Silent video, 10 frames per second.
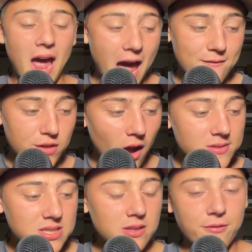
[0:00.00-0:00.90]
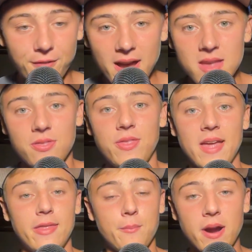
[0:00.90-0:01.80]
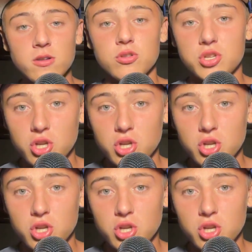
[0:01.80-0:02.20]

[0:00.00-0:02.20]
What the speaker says: I have not seen the fight that the Mariners